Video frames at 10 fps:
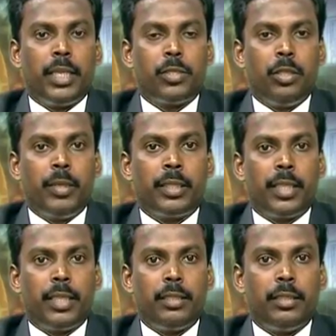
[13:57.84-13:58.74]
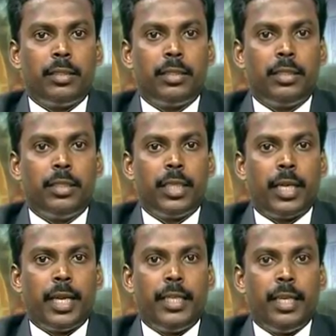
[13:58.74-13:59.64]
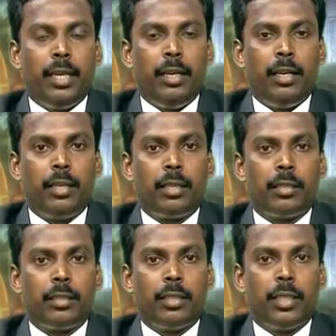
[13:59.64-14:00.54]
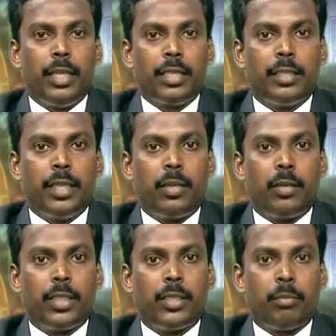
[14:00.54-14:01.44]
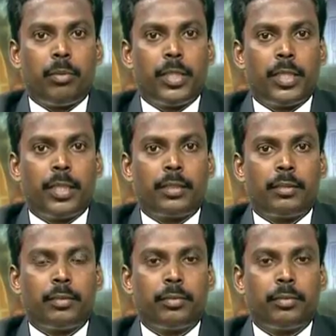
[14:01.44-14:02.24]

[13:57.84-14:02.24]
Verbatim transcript: by assuming that a handle is there on the top of the stack.